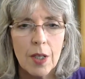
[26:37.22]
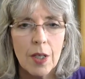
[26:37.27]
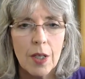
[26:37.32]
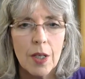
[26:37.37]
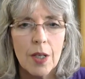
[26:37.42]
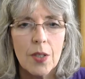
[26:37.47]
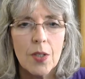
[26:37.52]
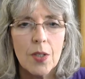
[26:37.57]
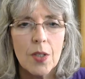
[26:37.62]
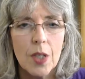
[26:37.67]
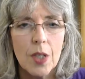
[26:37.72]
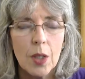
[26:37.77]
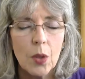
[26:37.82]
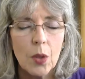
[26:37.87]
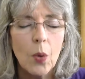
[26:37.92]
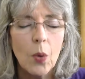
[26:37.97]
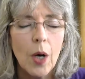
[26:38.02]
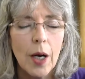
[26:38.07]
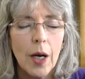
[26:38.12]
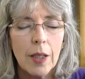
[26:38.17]
sit
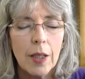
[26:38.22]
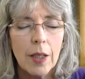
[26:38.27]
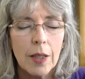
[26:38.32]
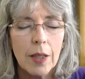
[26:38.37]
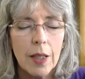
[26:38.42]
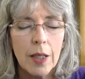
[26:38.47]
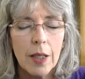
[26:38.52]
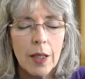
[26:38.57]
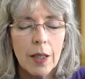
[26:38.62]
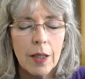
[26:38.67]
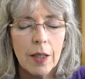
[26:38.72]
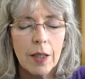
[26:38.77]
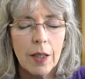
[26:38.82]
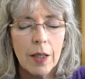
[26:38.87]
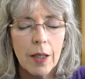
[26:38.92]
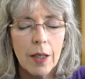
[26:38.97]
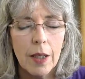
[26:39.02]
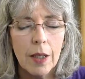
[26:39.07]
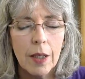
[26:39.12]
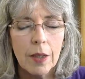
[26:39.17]
quietly
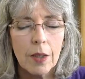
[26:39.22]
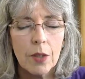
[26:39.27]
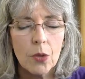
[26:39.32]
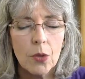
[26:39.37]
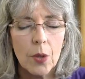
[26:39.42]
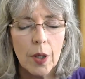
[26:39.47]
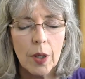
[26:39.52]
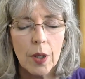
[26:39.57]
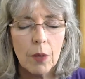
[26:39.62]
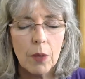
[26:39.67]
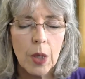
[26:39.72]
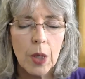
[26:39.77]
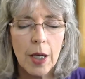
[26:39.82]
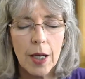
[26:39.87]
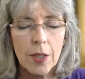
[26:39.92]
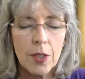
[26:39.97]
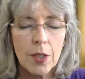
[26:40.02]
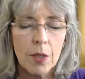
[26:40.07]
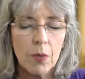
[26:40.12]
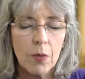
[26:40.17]
and try to
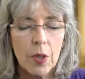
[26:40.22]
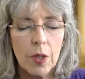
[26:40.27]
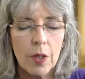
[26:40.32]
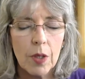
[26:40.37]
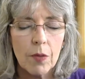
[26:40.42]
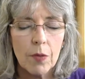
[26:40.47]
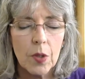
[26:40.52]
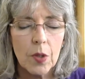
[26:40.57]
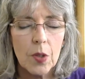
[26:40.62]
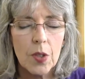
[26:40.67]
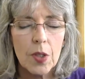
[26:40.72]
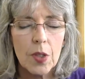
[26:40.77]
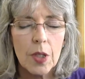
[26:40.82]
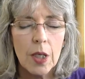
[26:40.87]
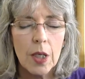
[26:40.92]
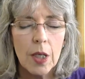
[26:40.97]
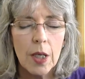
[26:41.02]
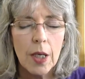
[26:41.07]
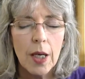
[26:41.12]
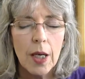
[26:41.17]
relax everything first.
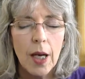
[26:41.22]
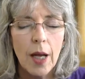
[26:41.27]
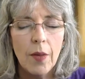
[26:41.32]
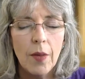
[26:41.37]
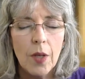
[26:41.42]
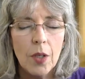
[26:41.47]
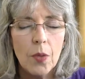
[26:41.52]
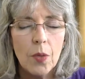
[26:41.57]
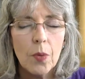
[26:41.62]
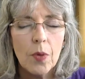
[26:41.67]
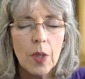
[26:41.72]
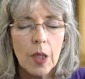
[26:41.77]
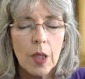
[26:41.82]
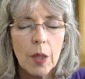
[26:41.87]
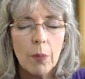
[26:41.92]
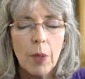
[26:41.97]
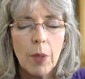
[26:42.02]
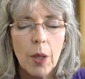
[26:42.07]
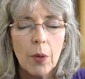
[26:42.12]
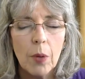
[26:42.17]
And then you think
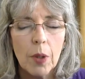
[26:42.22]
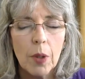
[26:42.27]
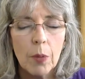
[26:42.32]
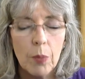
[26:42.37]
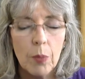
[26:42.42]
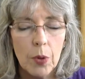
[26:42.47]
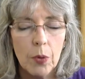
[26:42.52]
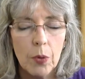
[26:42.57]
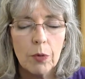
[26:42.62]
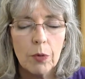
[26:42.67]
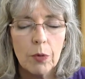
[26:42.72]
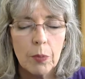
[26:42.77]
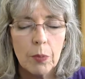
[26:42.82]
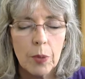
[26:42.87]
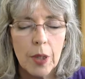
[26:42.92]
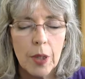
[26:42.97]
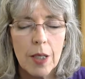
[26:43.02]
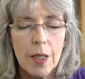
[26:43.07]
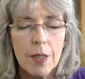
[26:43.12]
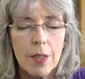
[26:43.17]
about a beautiful
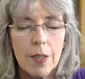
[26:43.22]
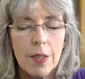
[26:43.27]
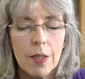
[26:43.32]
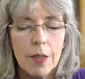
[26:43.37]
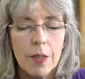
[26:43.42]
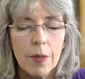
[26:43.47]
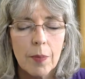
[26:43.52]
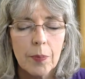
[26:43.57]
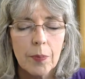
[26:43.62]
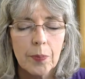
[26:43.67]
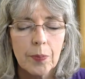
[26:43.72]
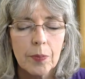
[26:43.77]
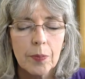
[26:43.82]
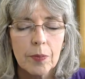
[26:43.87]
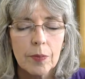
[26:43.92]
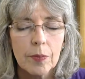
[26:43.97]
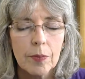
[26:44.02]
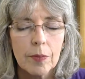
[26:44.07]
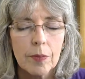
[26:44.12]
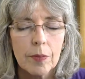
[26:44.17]
place
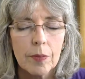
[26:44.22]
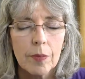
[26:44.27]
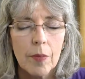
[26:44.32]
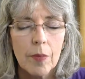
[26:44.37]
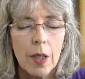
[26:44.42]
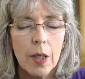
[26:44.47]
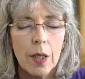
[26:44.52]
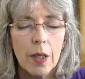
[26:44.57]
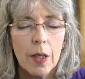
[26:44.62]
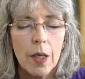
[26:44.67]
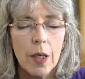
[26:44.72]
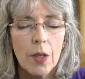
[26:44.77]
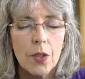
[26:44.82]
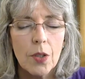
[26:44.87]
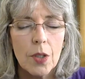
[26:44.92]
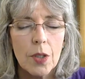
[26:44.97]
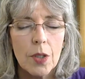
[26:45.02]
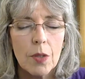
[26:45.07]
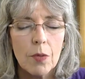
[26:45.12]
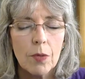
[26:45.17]
and
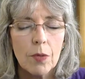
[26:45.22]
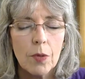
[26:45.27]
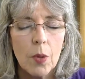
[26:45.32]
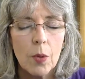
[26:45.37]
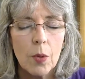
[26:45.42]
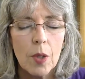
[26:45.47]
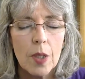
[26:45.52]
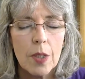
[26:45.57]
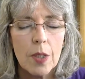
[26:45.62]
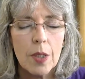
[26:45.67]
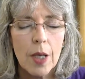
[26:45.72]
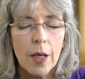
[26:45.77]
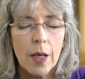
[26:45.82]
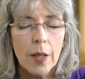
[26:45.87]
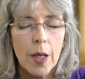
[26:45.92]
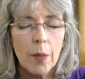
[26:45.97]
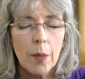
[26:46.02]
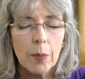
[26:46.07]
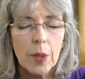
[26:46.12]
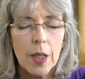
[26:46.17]
just focus on
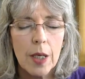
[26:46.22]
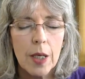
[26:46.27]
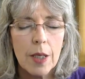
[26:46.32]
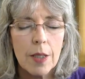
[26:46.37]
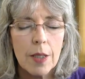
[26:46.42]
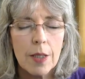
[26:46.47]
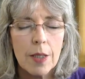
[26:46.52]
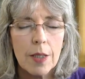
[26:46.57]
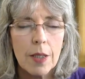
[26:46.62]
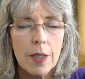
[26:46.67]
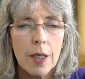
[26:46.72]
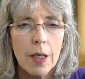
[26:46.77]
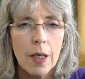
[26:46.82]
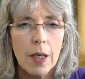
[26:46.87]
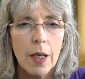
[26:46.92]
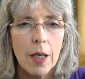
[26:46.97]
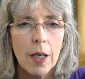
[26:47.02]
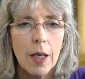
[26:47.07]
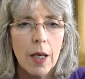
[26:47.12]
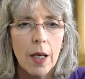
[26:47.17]
that place.
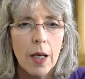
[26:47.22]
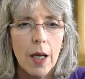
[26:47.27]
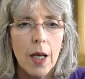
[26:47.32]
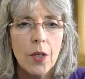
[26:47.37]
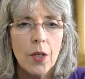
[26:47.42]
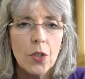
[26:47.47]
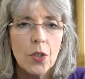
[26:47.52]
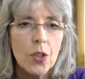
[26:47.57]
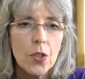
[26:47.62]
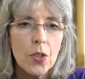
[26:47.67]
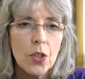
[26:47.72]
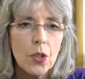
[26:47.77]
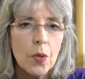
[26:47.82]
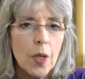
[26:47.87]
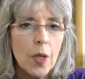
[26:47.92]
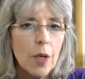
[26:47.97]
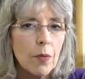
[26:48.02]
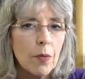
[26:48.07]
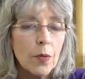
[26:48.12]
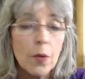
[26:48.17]
And you just do
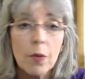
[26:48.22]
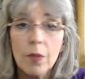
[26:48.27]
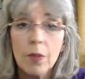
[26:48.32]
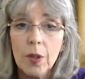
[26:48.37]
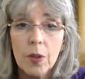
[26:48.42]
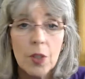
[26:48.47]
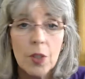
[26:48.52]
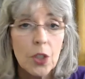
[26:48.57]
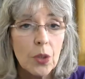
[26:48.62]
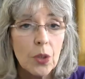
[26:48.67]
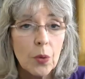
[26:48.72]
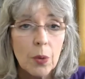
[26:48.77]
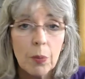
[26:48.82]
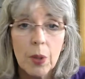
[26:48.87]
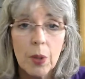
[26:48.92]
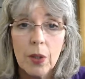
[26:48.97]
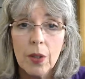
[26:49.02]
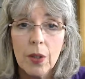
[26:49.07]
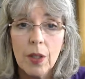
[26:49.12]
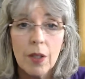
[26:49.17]
that for a very short
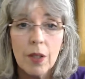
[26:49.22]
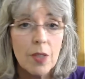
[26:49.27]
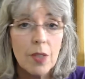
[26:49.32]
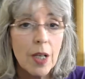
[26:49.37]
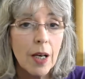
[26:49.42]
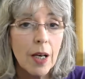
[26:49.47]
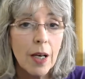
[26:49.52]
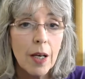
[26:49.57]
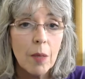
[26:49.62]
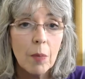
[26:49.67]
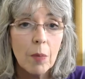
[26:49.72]
period of time,